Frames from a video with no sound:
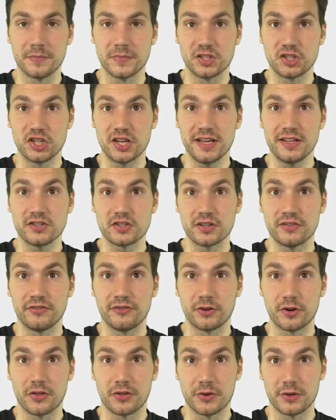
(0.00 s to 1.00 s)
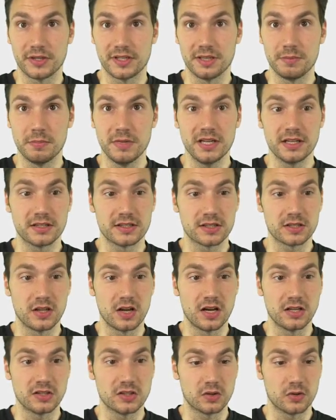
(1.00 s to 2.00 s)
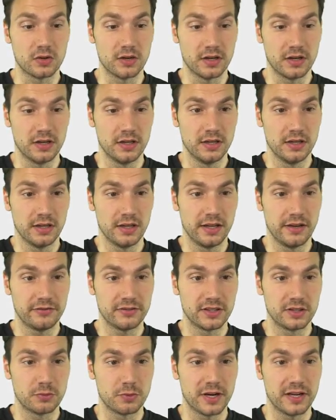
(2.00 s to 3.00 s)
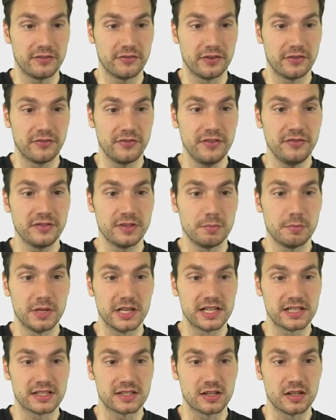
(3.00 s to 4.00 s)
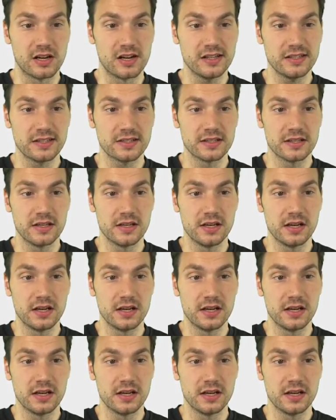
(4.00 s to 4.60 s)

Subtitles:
change it for 30-minute slots or left and right for 15-minute slots,